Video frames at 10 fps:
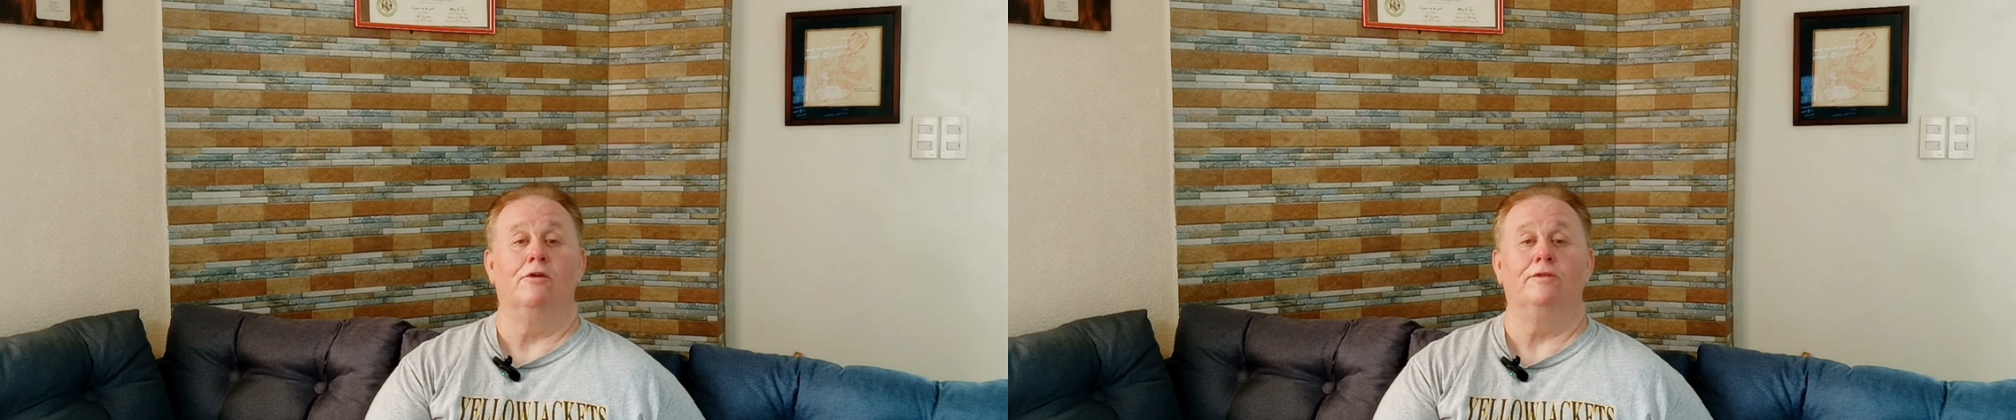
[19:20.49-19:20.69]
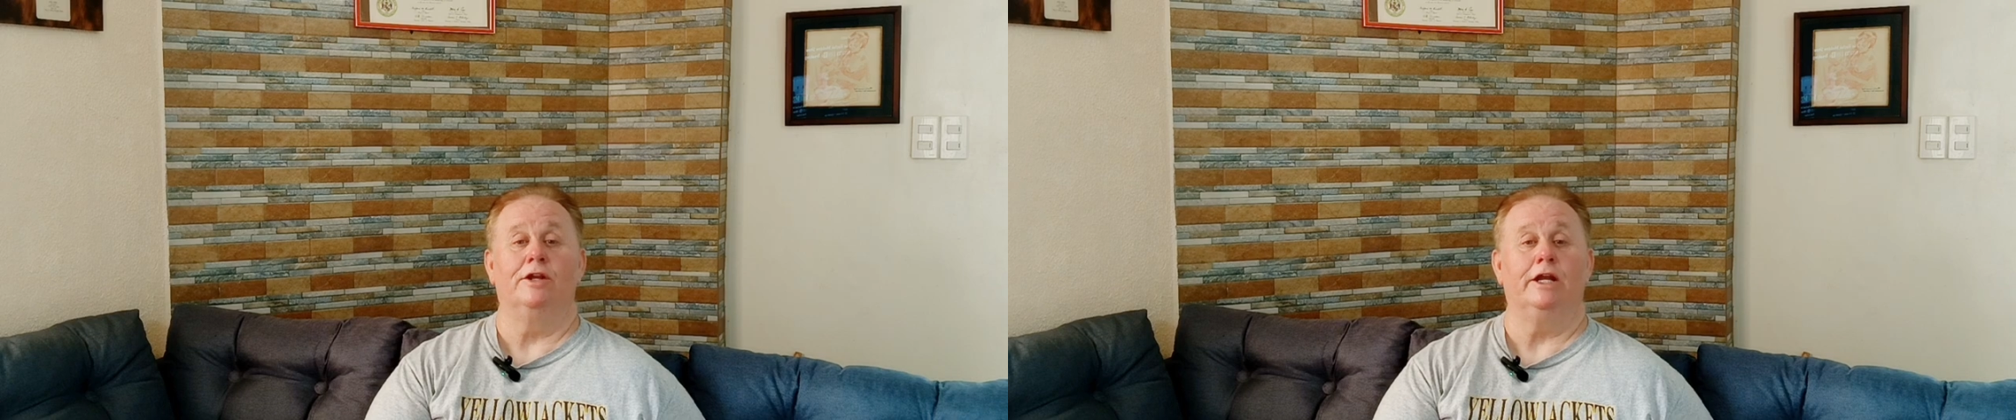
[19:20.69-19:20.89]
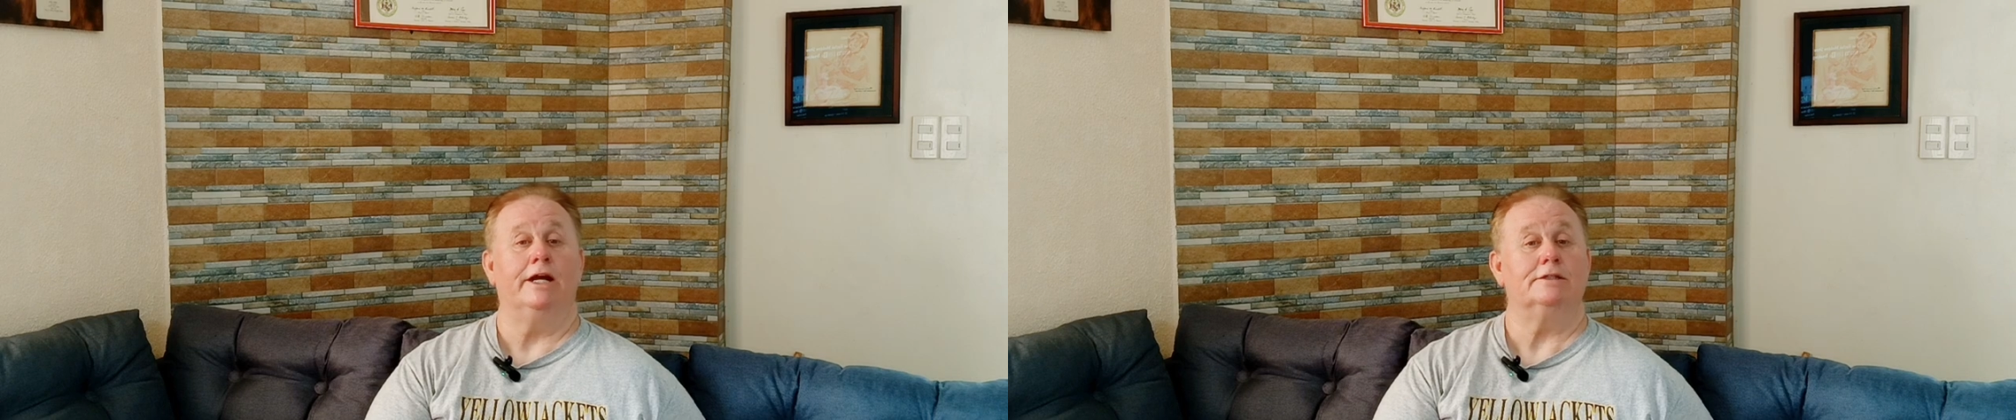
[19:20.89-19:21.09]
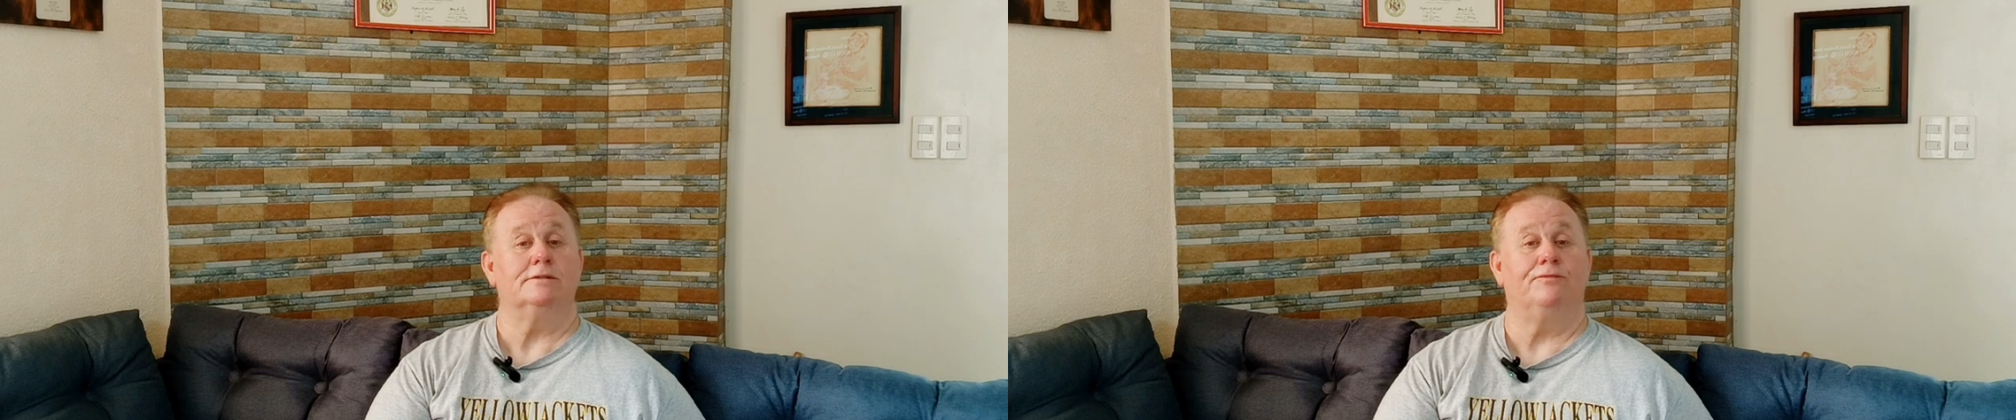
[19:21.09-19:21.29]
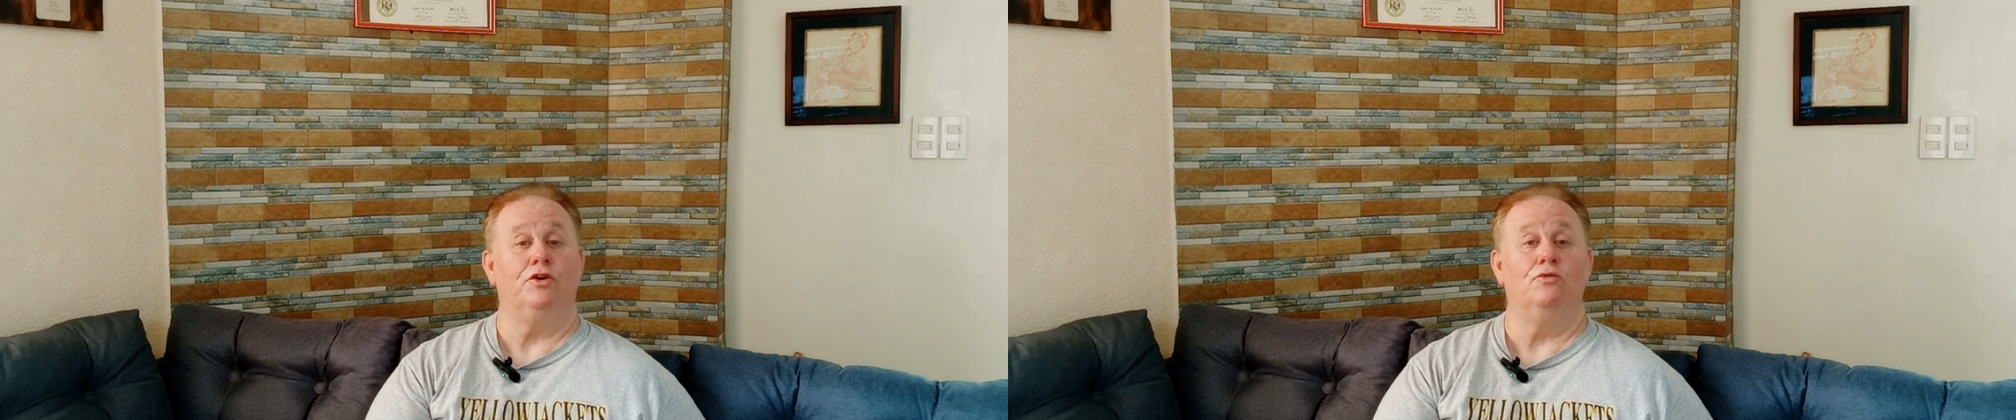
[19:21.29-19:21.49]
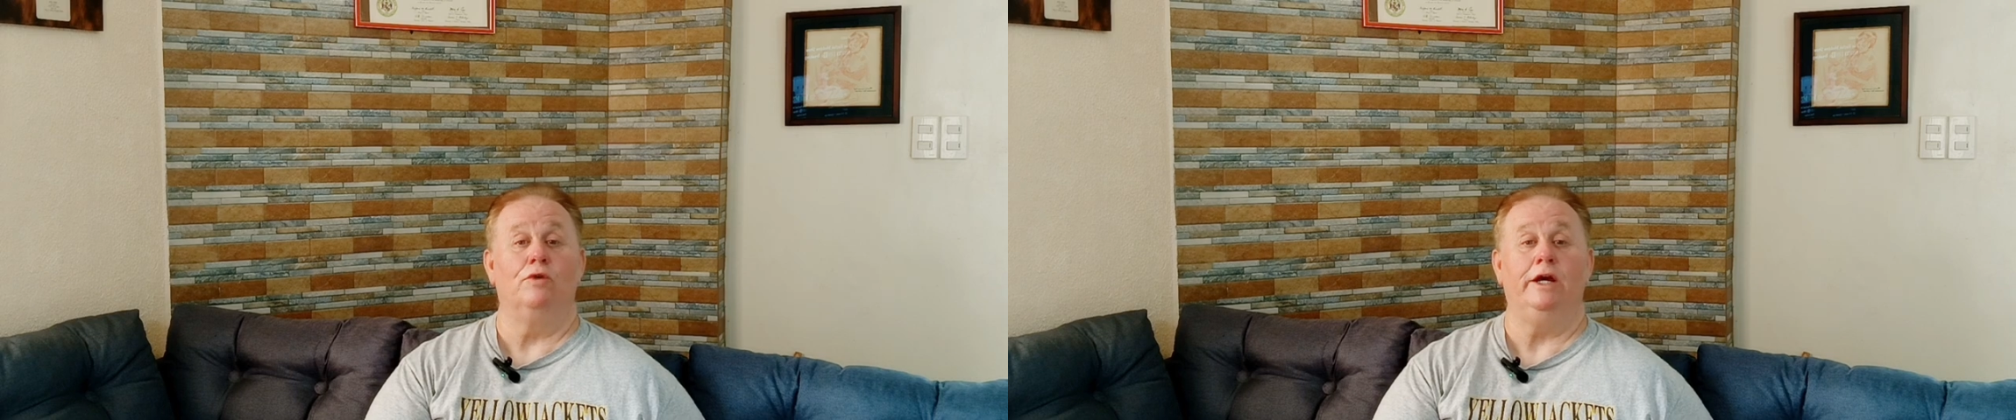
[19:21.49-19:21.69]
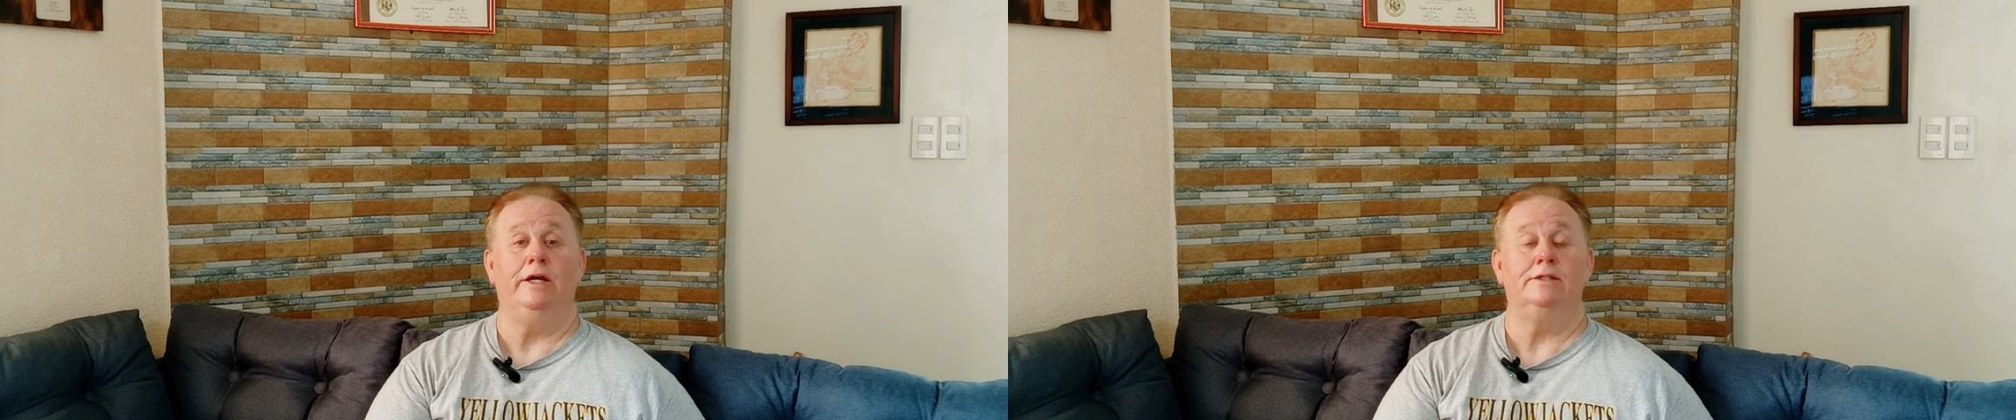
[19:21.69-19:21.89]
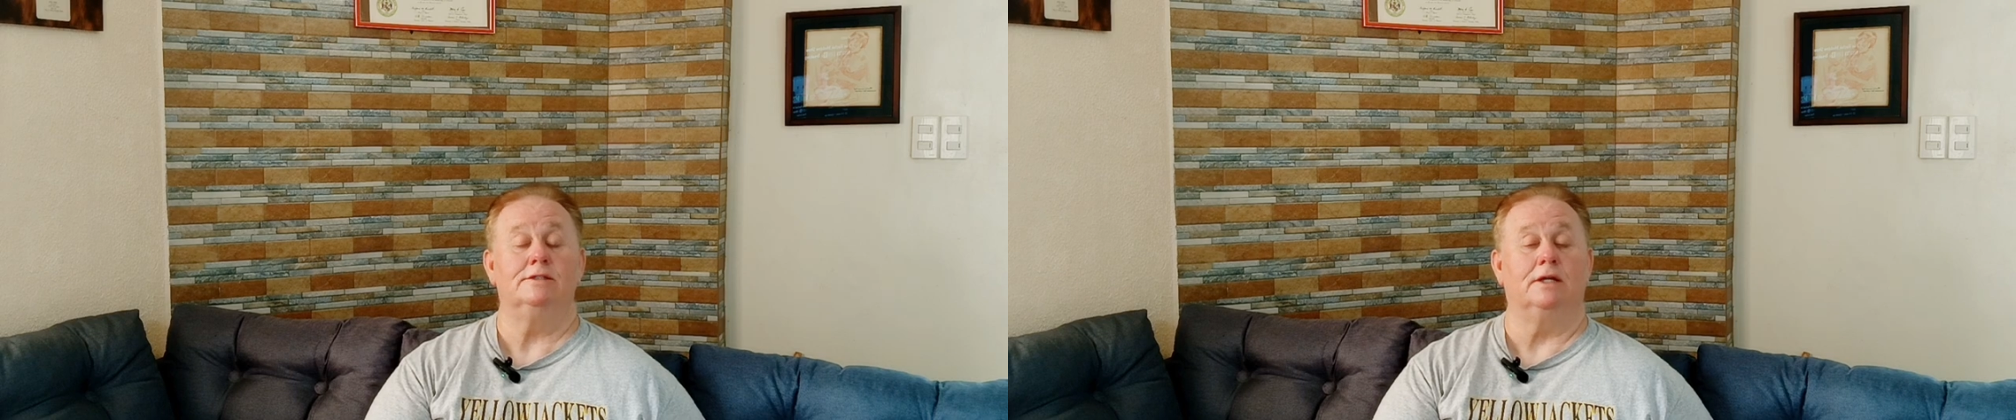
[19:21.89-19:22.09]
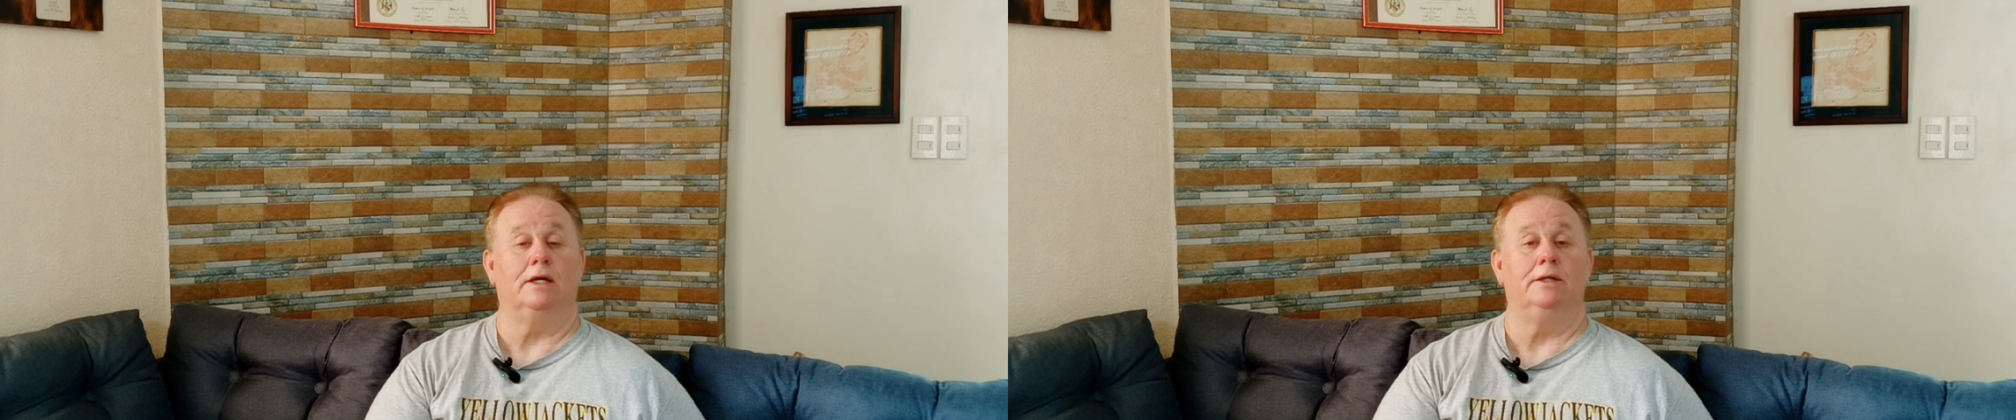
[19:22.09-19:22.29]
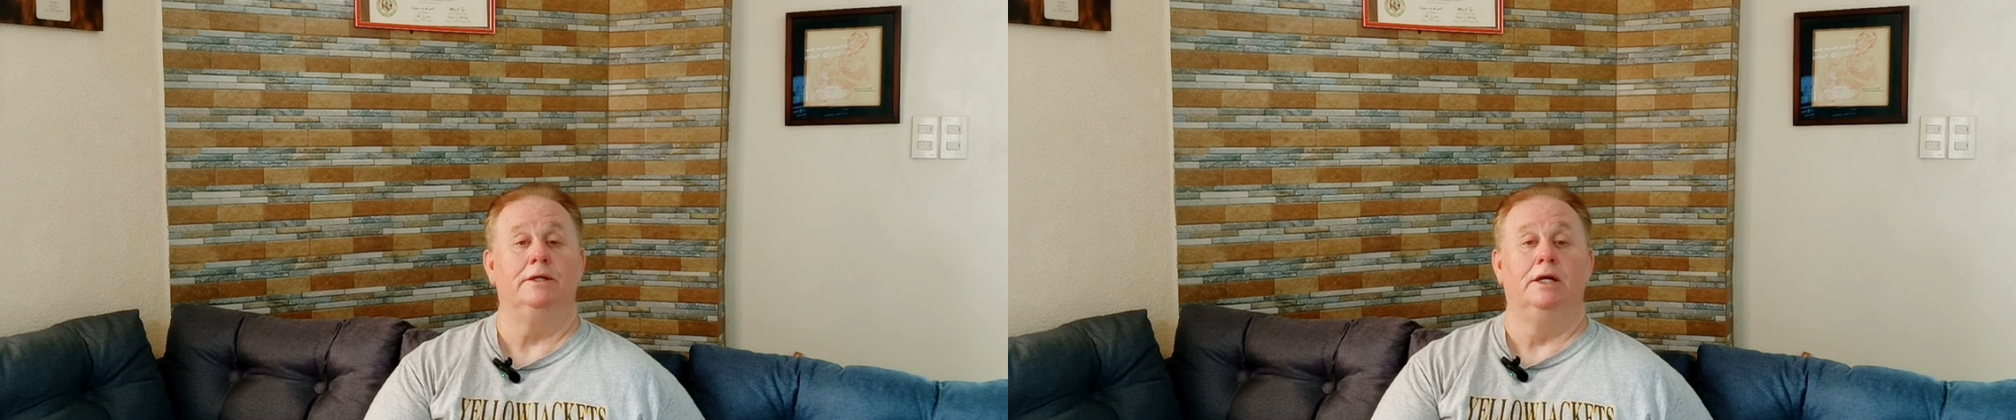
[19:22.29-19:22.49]
over the next few weeks,
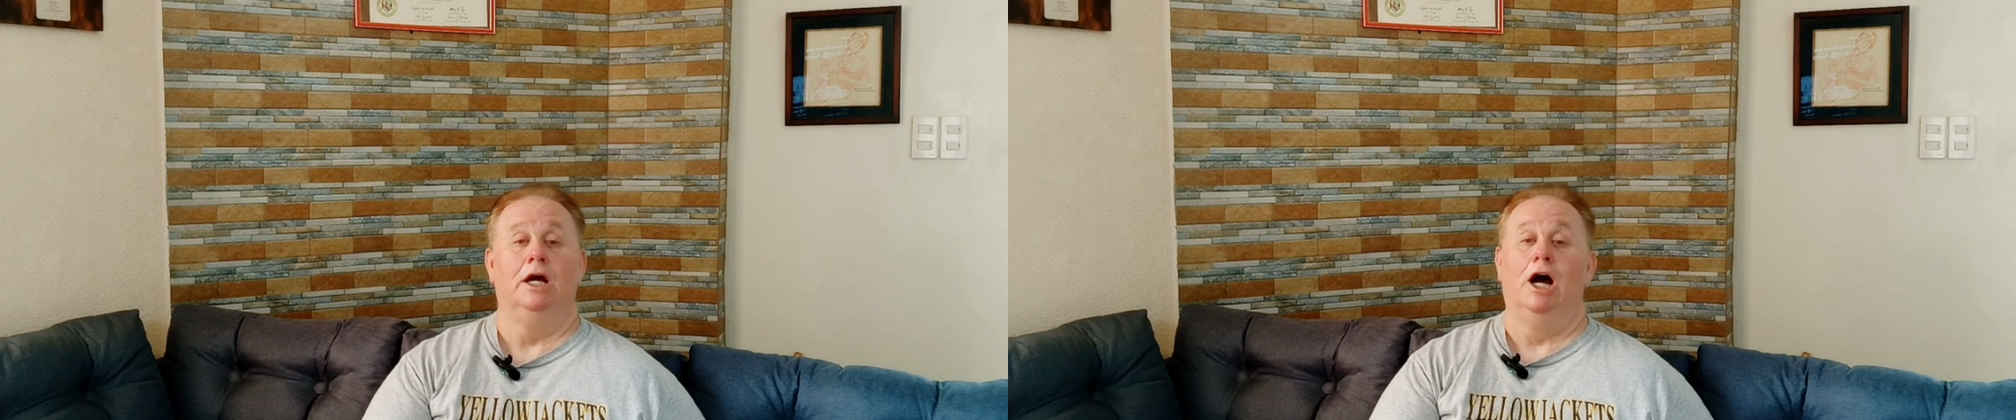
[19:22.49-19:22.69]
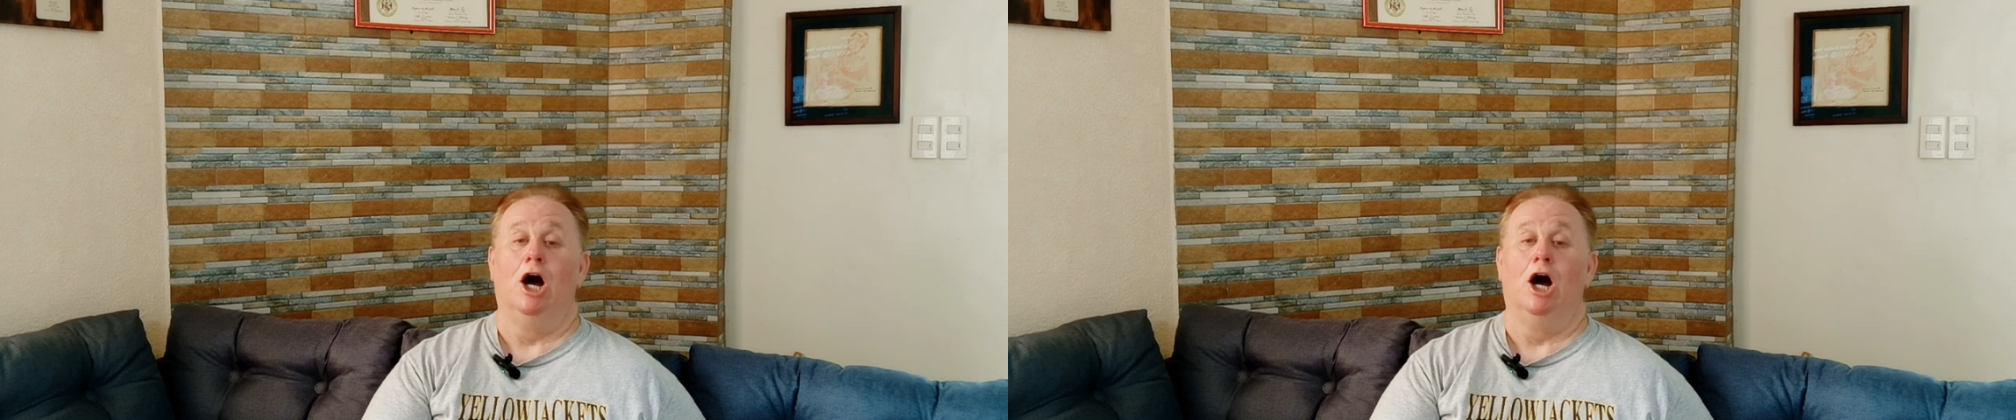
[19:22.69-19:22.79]
and